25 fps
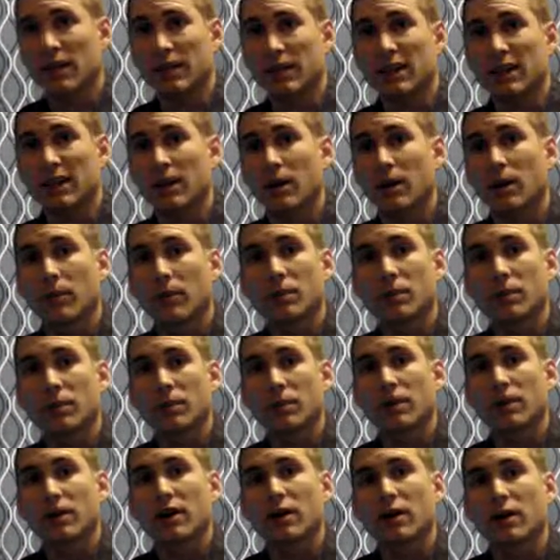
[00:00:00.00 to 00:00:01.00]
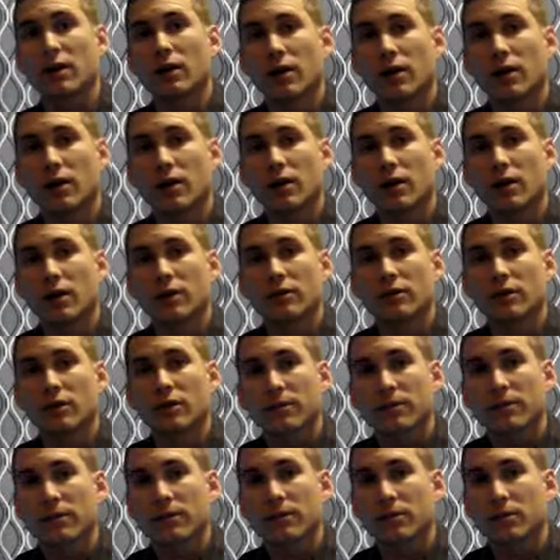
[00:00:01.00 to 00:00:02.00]
any company providing a
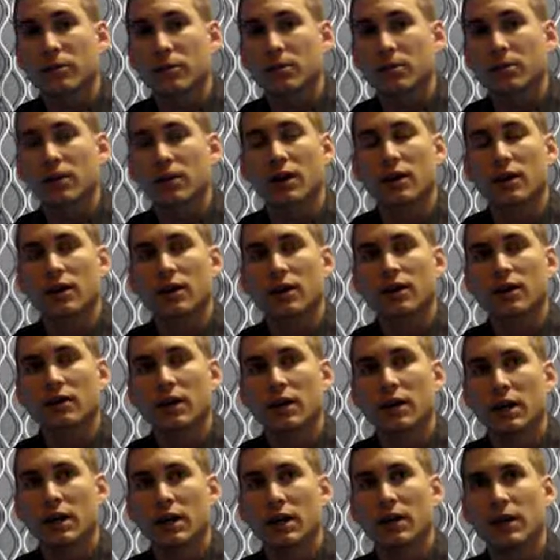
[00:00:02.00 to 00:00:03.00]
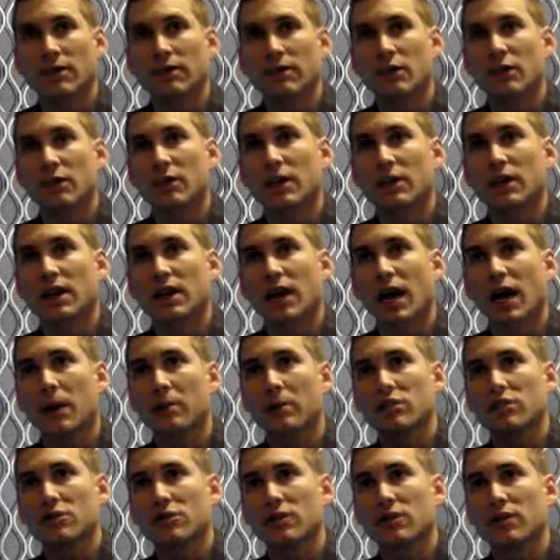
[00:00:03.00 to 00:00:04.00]
service or a product, if you can
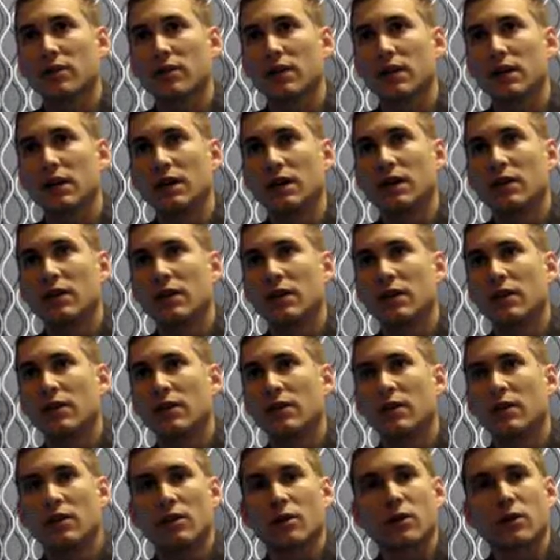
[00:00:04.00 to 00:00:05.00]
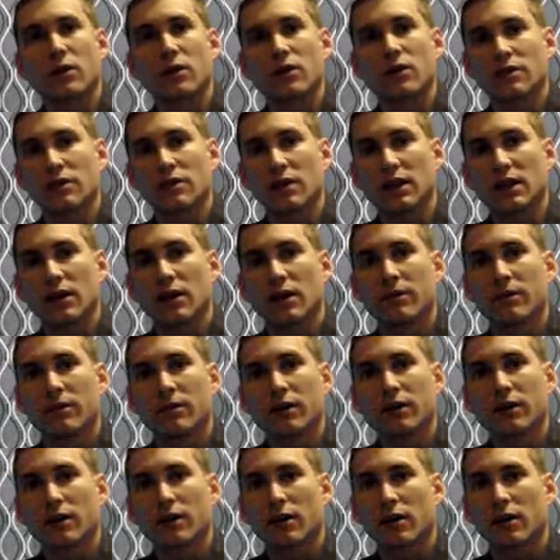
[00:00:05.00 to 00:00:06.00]
capture the loyalty of the
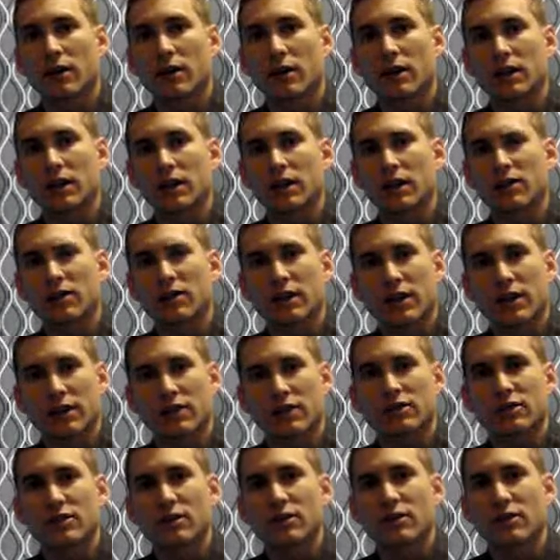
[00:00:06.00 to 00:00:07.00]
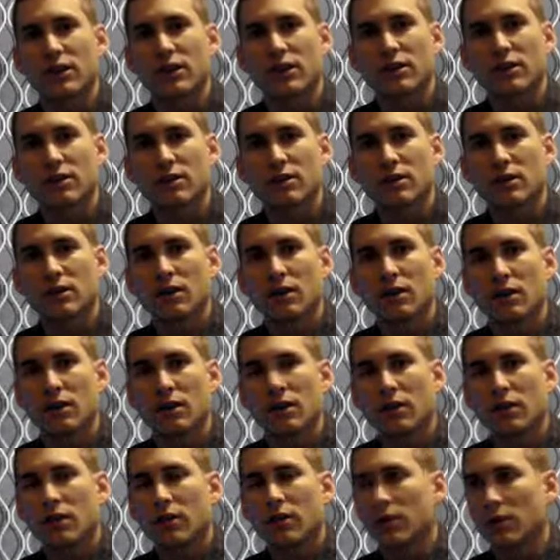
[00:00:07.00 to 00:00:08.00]
younger audience, the next generation,
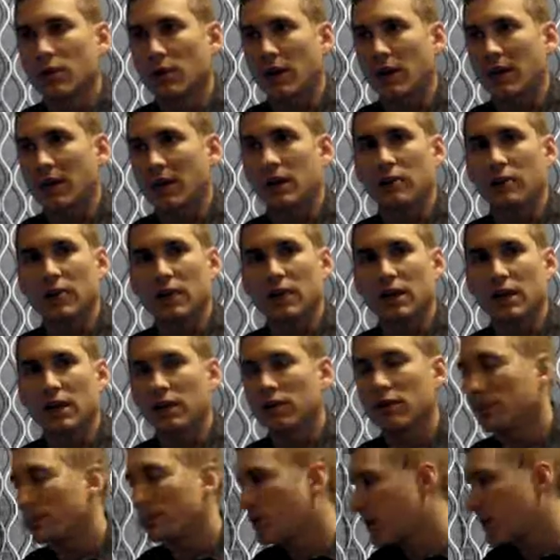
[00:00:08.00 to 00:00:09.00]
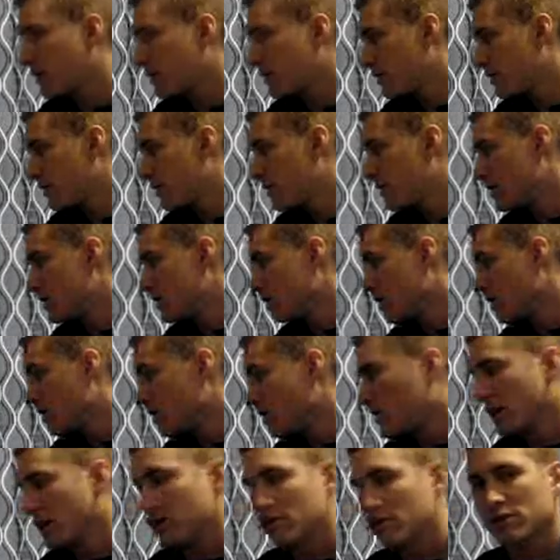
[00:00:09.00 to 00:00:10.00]
through any means, whether it's digital
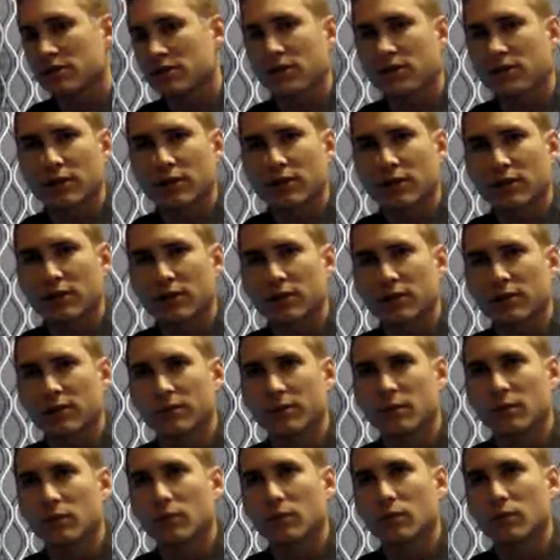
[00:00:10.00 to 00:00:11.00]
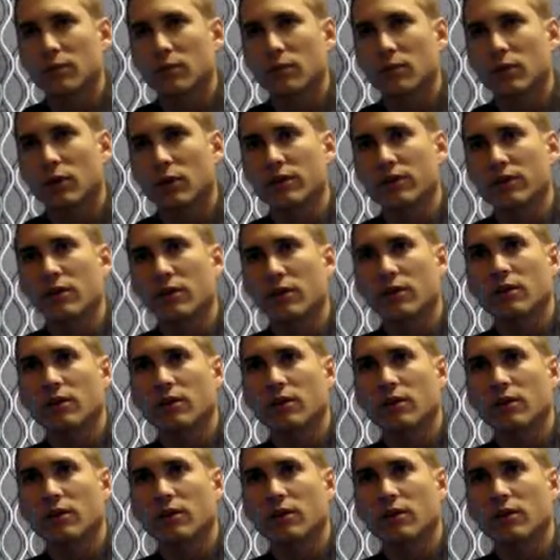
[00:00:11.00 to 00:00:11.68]
signage or something else, once they